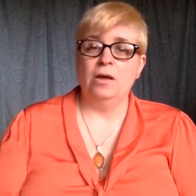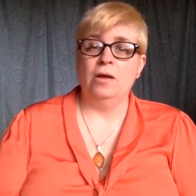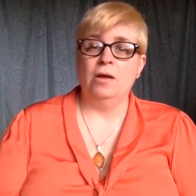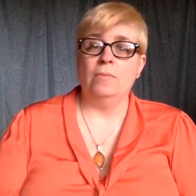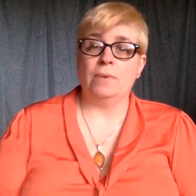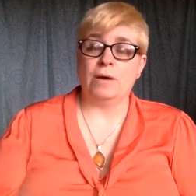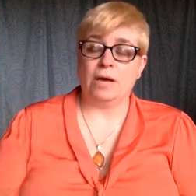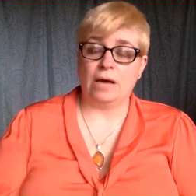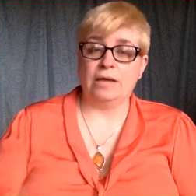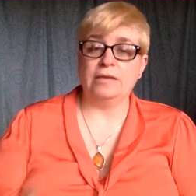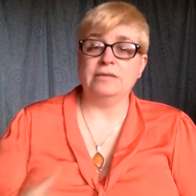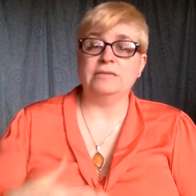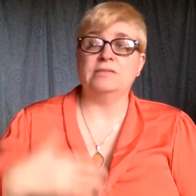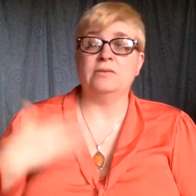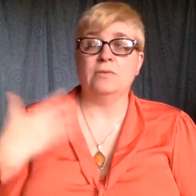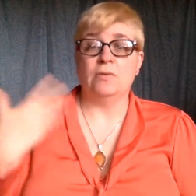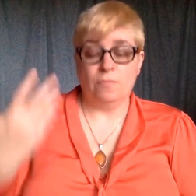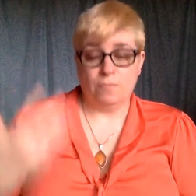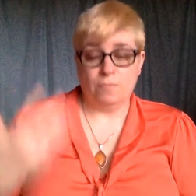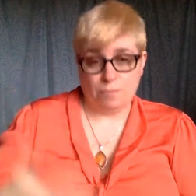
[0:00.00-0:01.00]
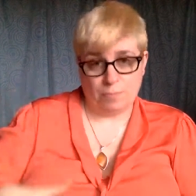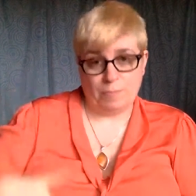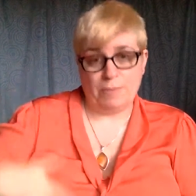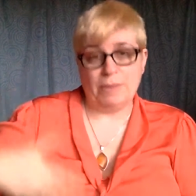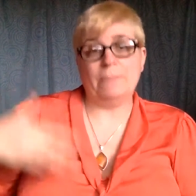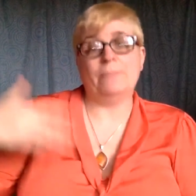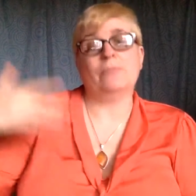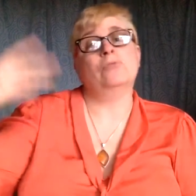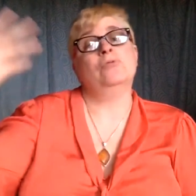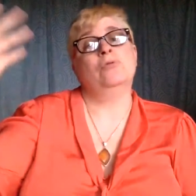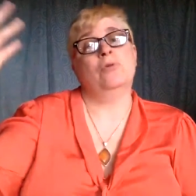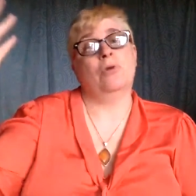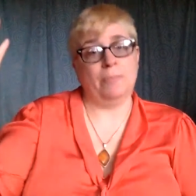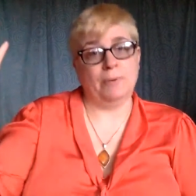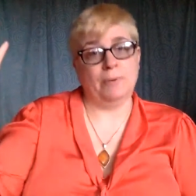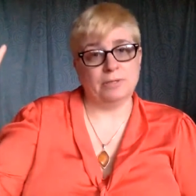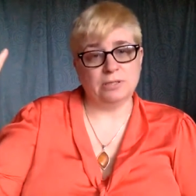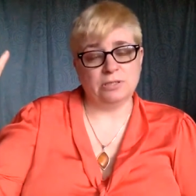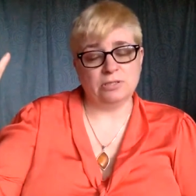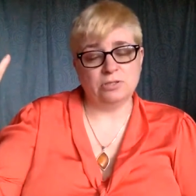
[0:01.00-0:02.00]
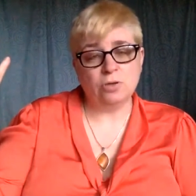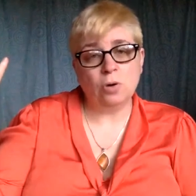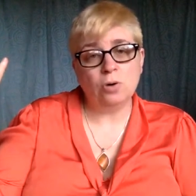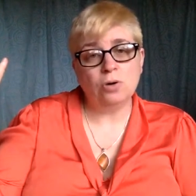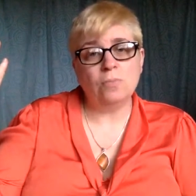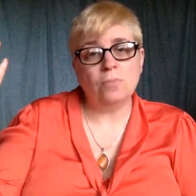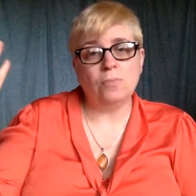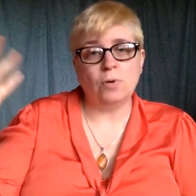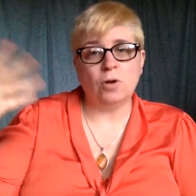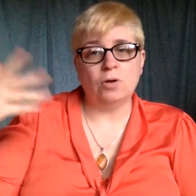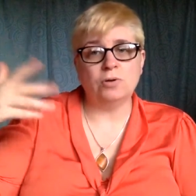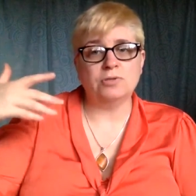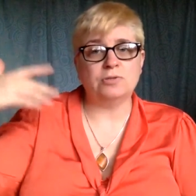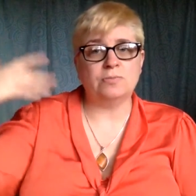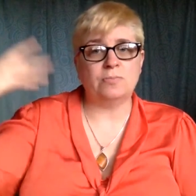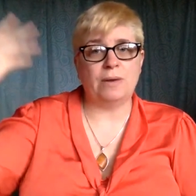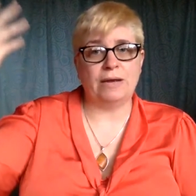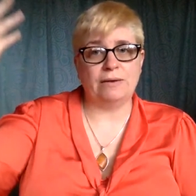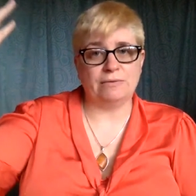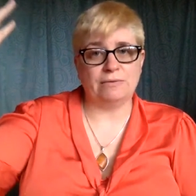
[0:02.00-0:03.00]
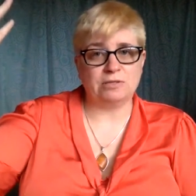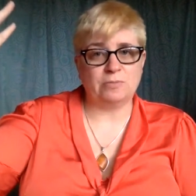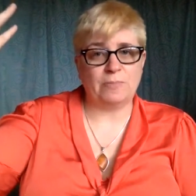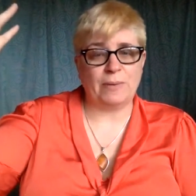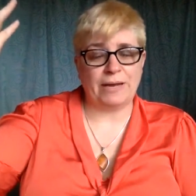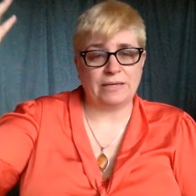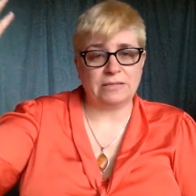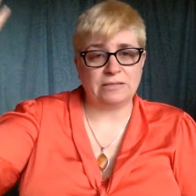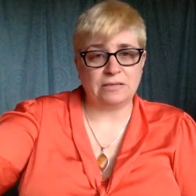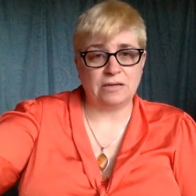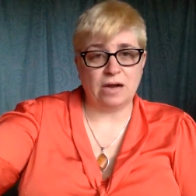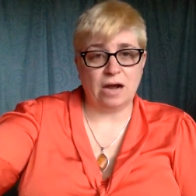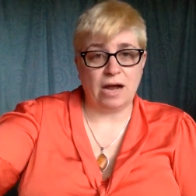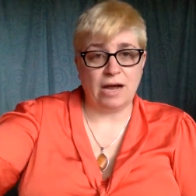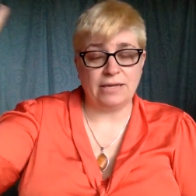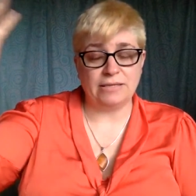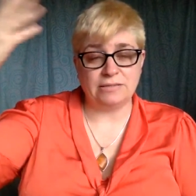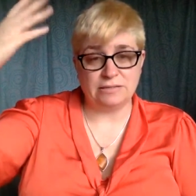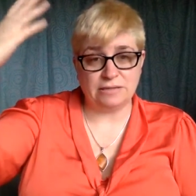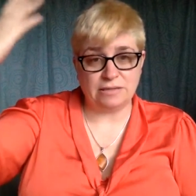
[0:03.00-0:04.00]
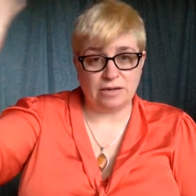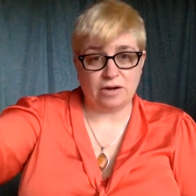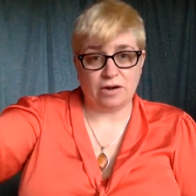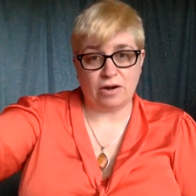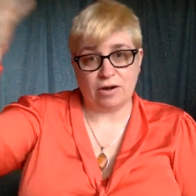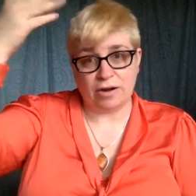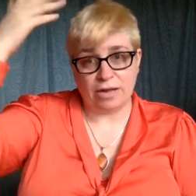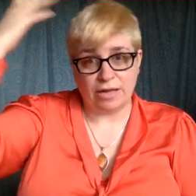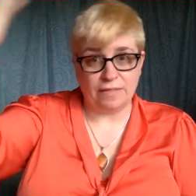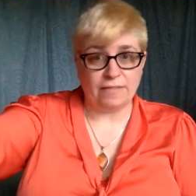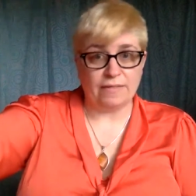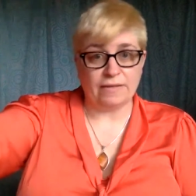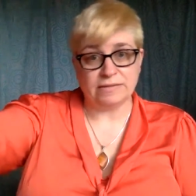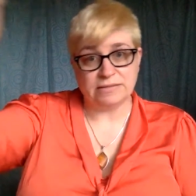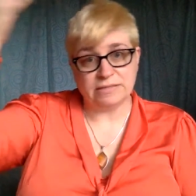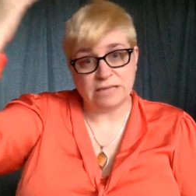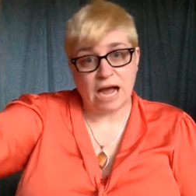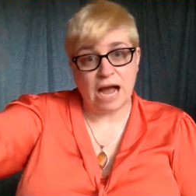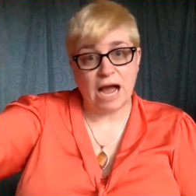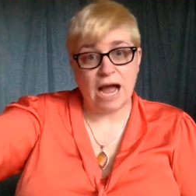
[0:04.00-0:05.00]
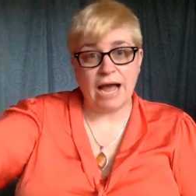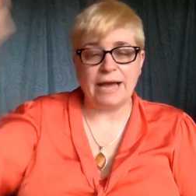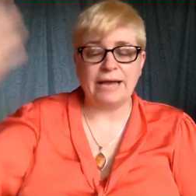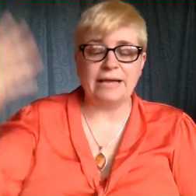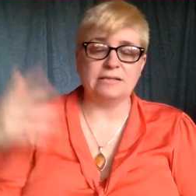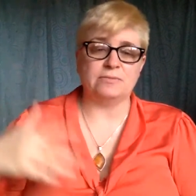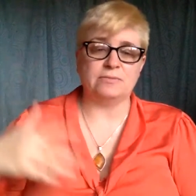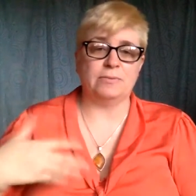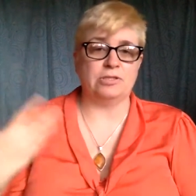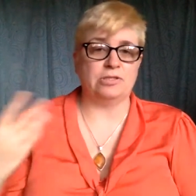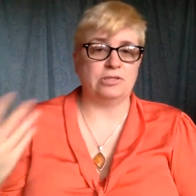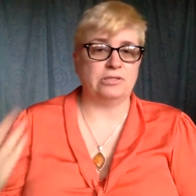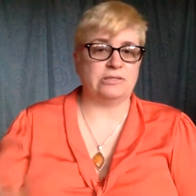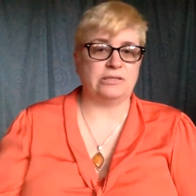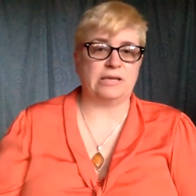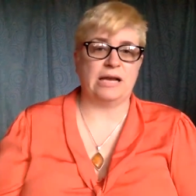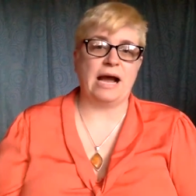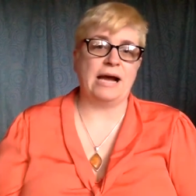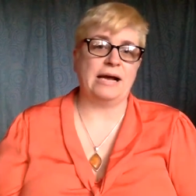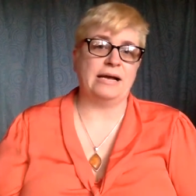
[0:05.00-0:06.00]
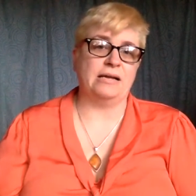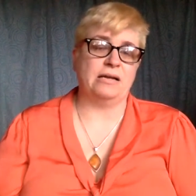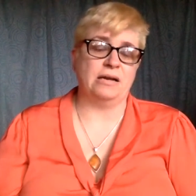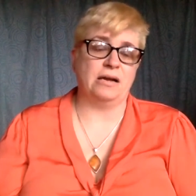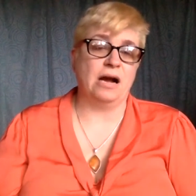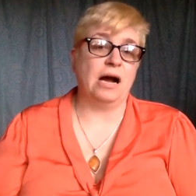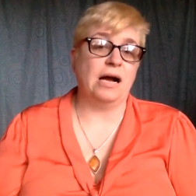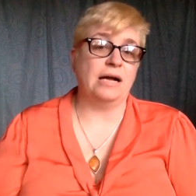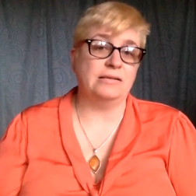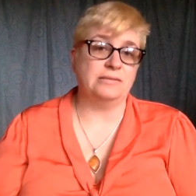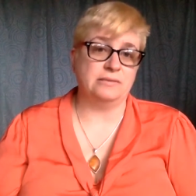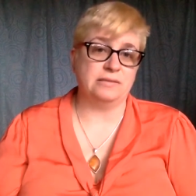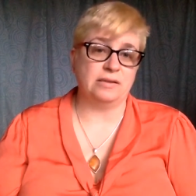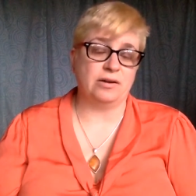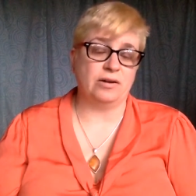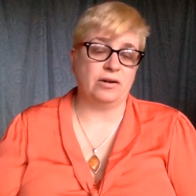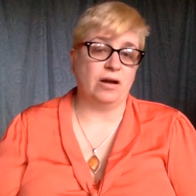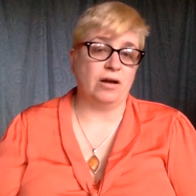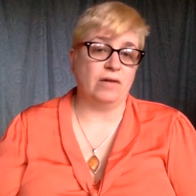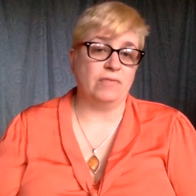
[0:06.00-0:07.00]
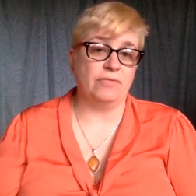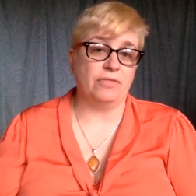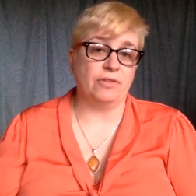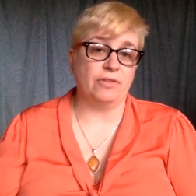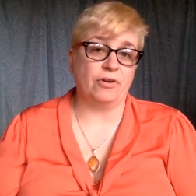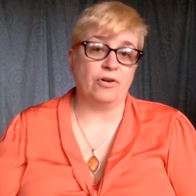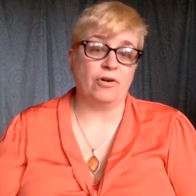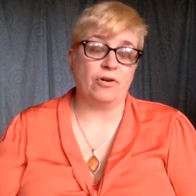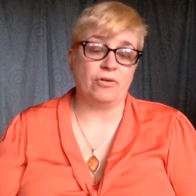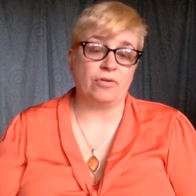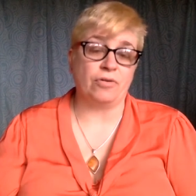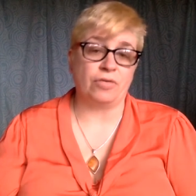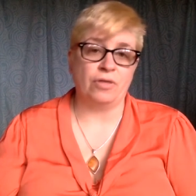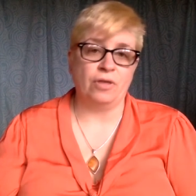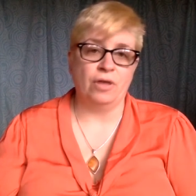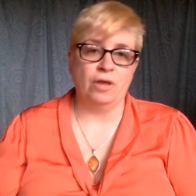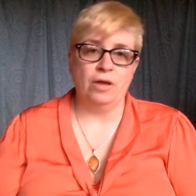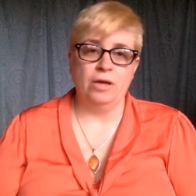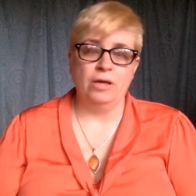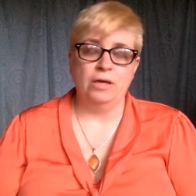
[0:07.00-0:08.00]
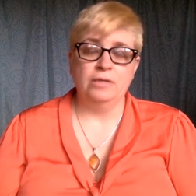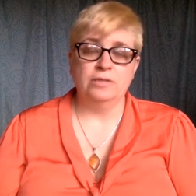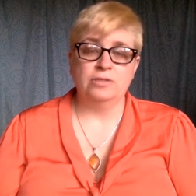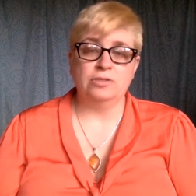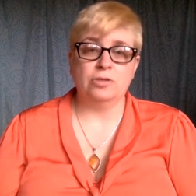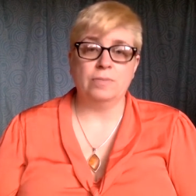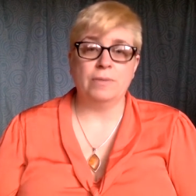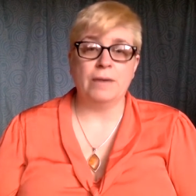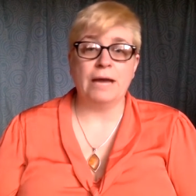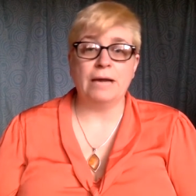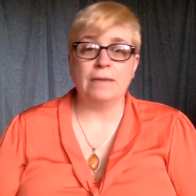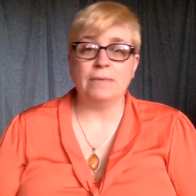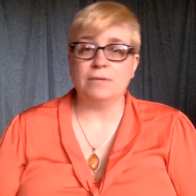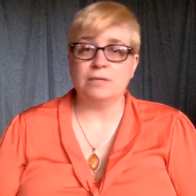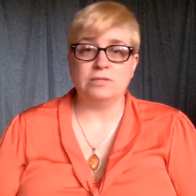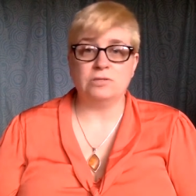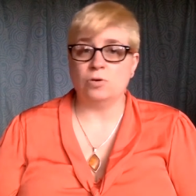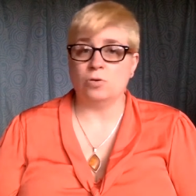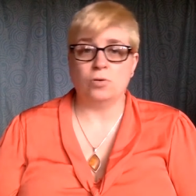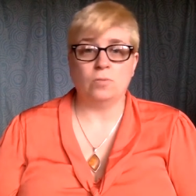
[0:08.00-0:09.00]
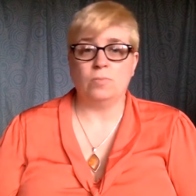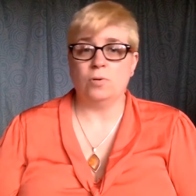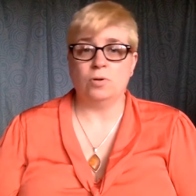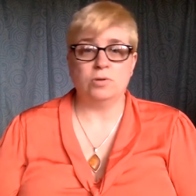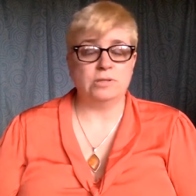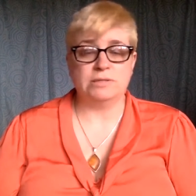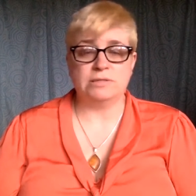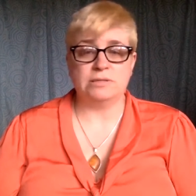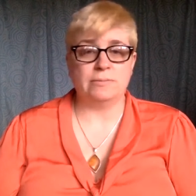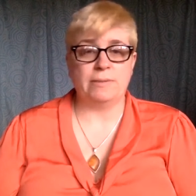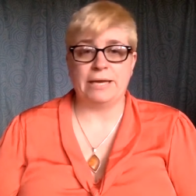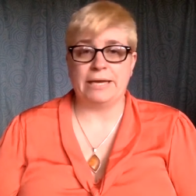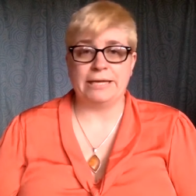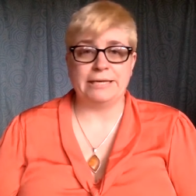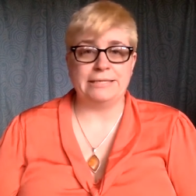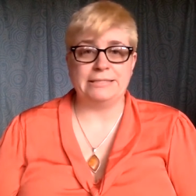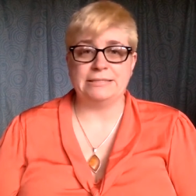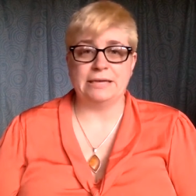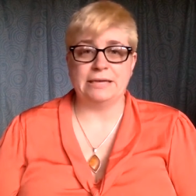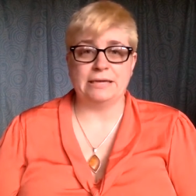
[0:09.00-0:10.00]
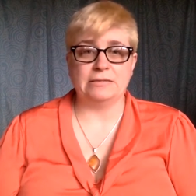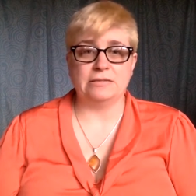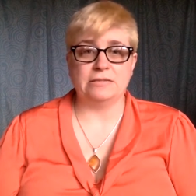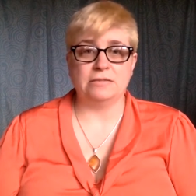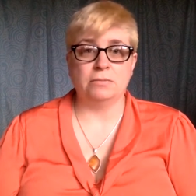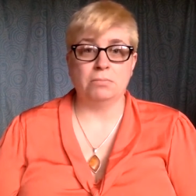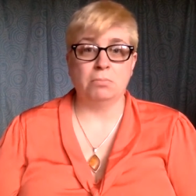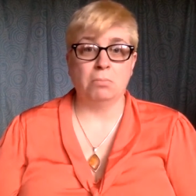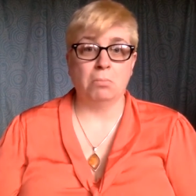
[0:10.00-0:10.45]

because the people who are building totem poles may respect gods that are in the sky as much as gods that are of the earth. So bottom of the totem pole doesn't make any sense.